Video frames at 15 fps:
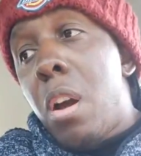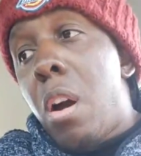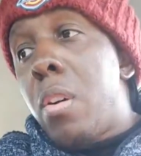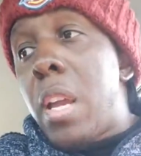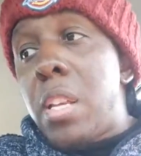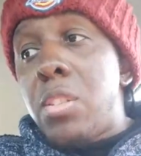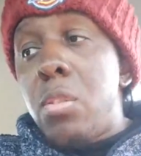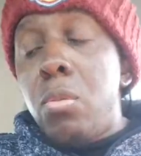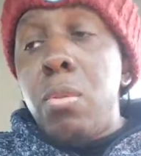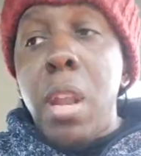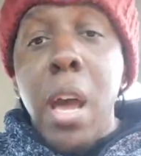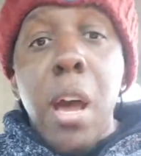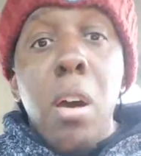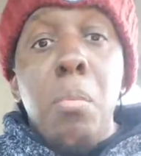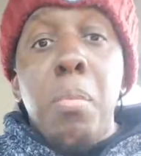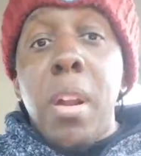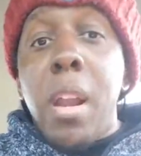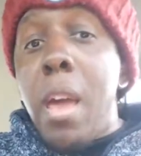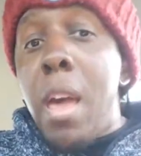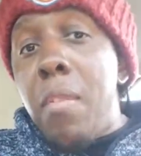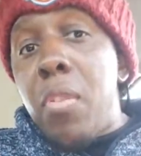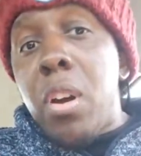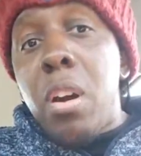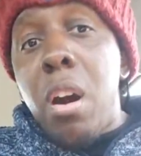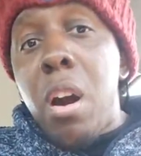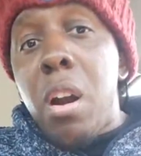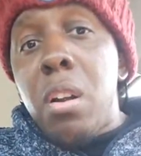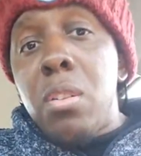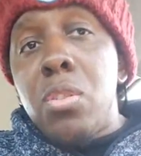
Okay, so now, but I have a car,